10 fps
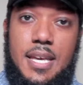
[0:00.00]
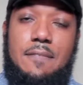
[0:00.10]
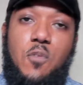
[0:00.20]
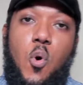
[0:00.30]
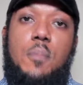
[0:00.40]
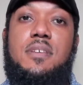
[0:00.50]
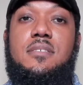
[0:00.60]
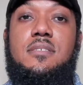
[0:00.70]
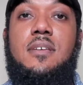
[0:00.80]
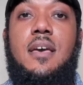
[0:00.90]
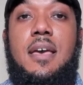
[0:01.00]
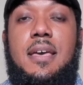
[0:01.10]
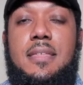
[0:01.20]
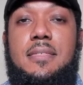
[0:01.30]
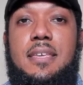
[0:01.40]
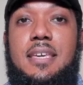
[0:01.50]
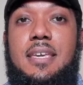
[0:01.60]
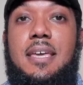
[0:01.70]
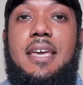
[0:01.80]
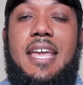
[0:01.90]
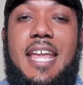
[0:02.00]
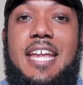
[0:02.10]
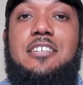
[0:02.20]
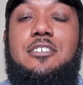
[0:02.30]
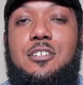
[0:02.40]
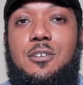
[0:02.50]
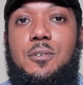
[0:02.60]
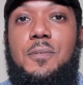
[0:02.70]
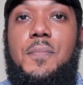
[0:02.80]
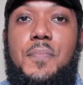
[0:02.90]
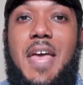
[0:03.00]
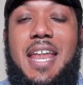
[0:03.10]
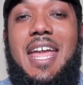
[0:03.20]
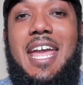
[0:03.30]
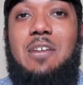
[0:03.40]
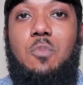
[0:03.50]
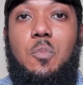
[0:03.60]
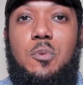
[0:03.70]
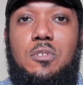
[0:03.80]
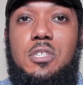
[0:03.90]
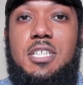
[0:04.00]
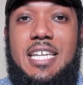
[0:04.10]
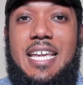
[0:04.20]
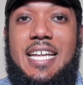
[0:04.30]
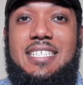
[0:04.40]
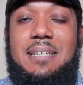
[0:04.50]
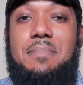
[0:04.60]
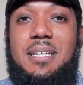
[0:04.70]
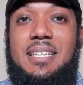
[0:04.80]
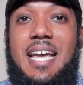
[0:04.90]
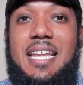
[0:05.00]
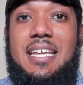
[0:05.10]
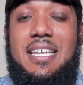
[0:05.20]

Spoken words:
Form is the issue at hand when we're looking at something that